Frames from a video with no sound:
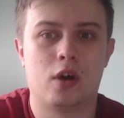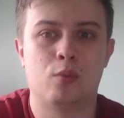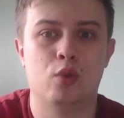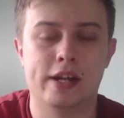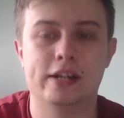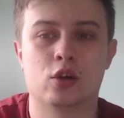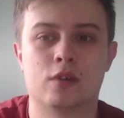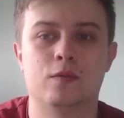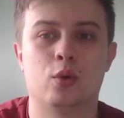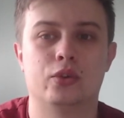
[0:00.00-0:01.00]
I'm really
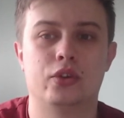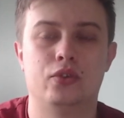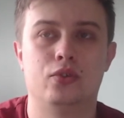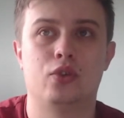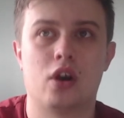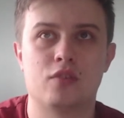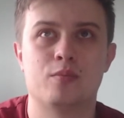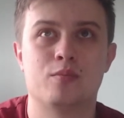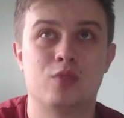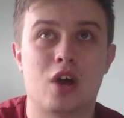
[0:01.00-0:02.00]
looking forward to
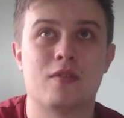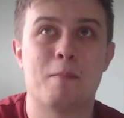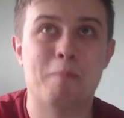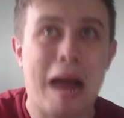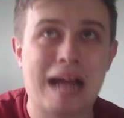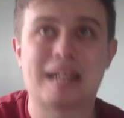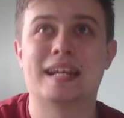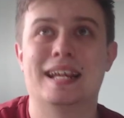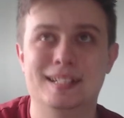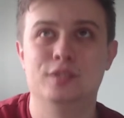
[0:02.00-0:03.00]
diving back
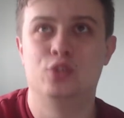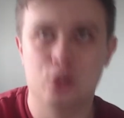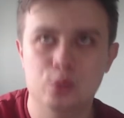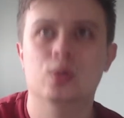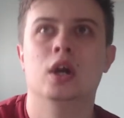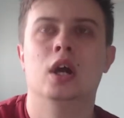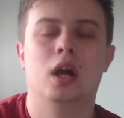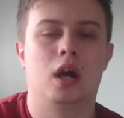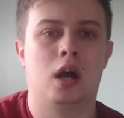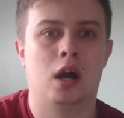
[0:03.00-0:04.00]
into,
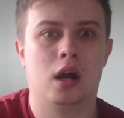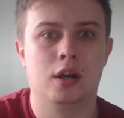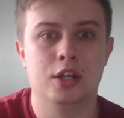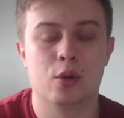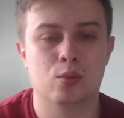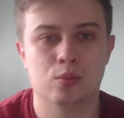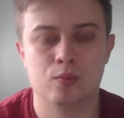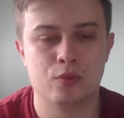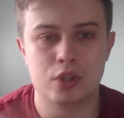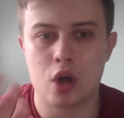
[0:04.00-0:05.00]
you know,
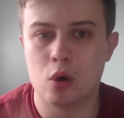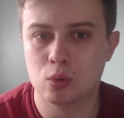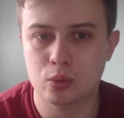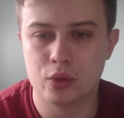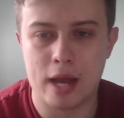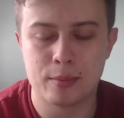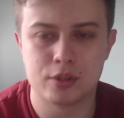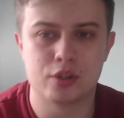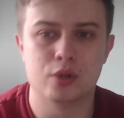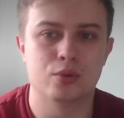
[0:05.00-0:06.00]
the old
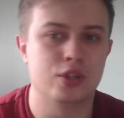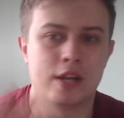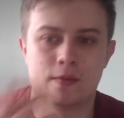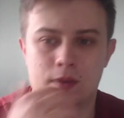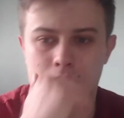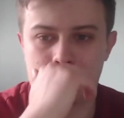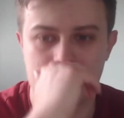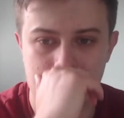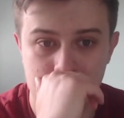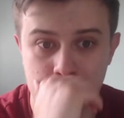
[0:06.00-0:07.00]
episodes and everything like
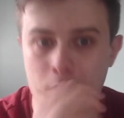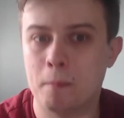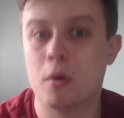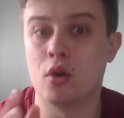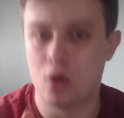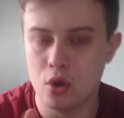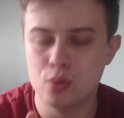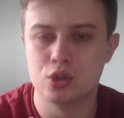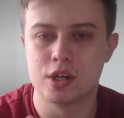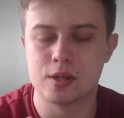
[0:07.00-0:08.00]
that from modern
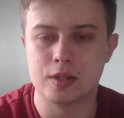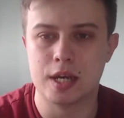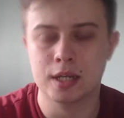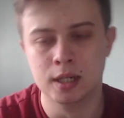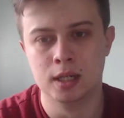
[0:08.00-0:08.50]
Who, should I say.